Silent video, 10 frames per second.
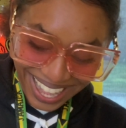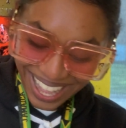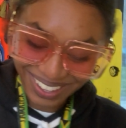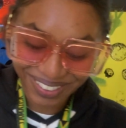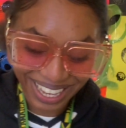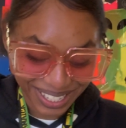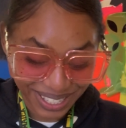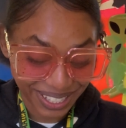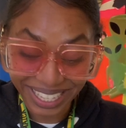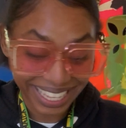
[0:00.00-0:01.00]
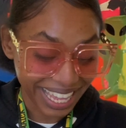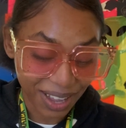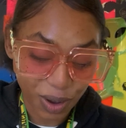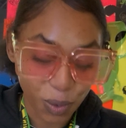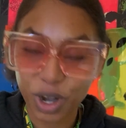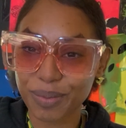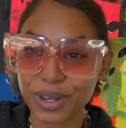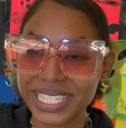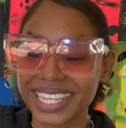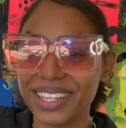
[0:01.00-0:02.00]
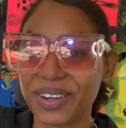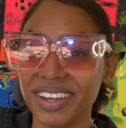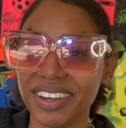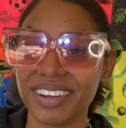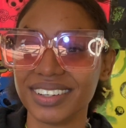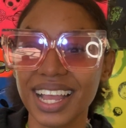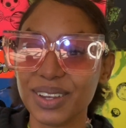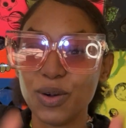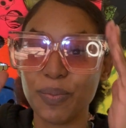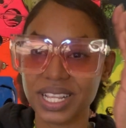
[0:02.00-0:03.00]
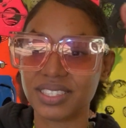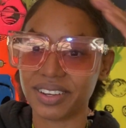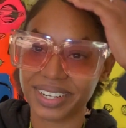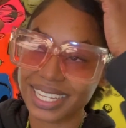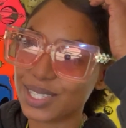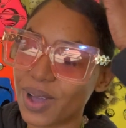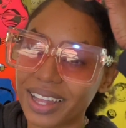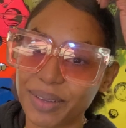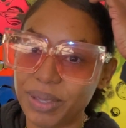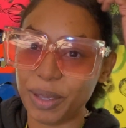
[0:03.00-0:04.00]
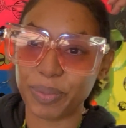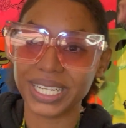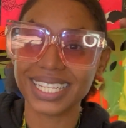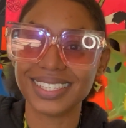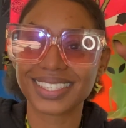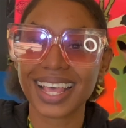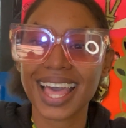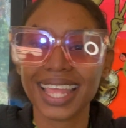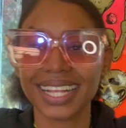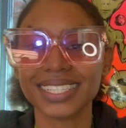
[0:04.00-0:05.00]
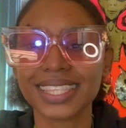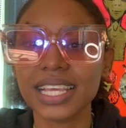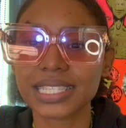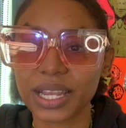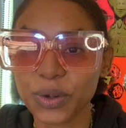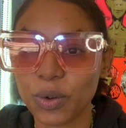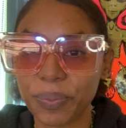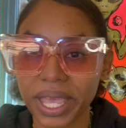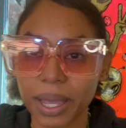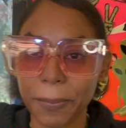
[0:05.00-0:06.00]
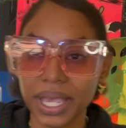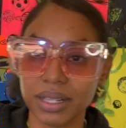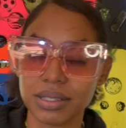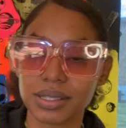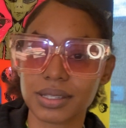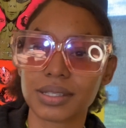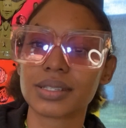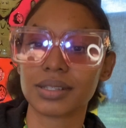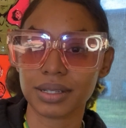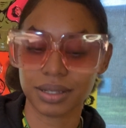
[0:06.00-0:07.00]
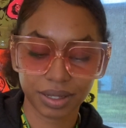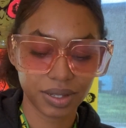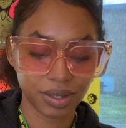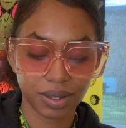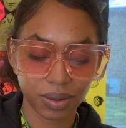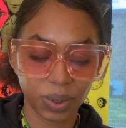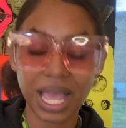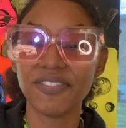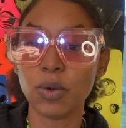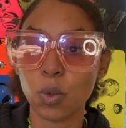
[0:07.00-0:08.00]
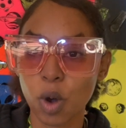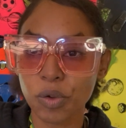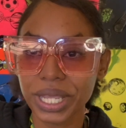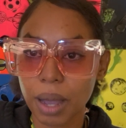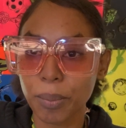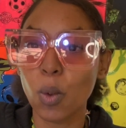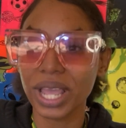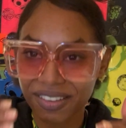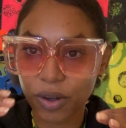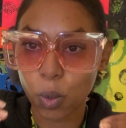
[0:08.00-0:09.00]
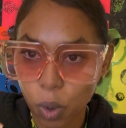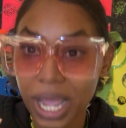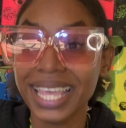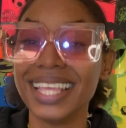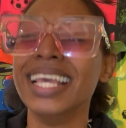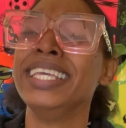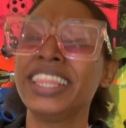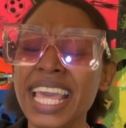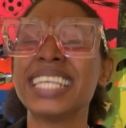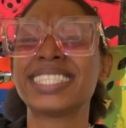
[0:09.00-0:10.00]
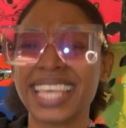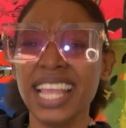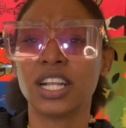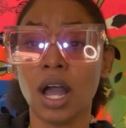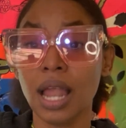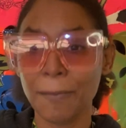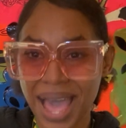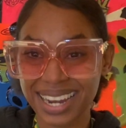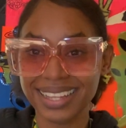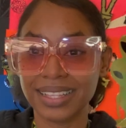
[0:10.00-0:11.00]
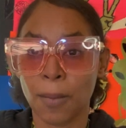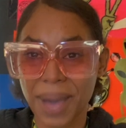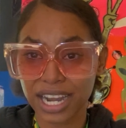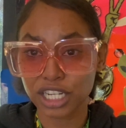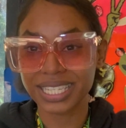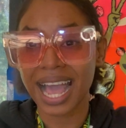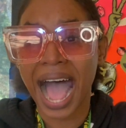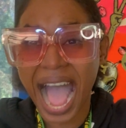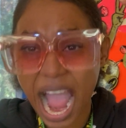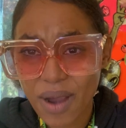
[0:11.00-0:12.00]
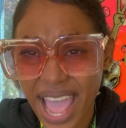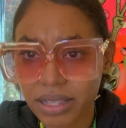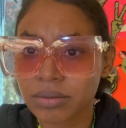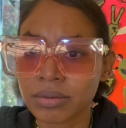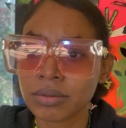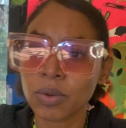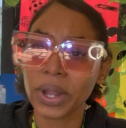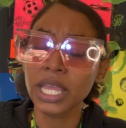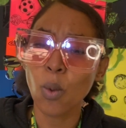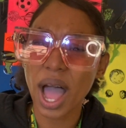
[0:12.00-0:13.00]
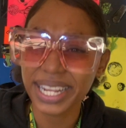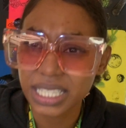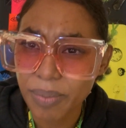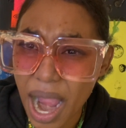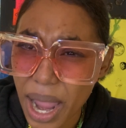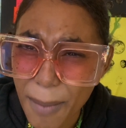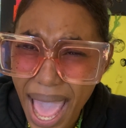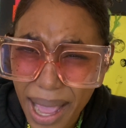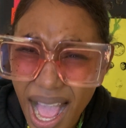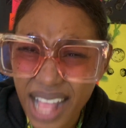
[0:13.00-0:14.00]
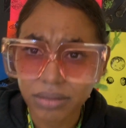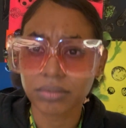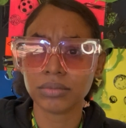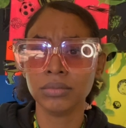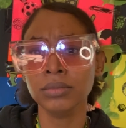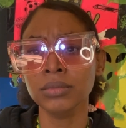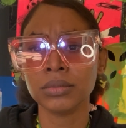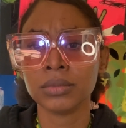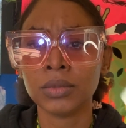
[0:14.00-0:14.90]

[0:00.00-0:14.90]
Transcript: I'm getting, you can't worry about skin color. That don't matter. That is for other people. That is, that is things that don't pay your bills. We have to worry about, we have to worry. You think skin color matter matter to Harry when he wanted to marry Meghan? Hmm?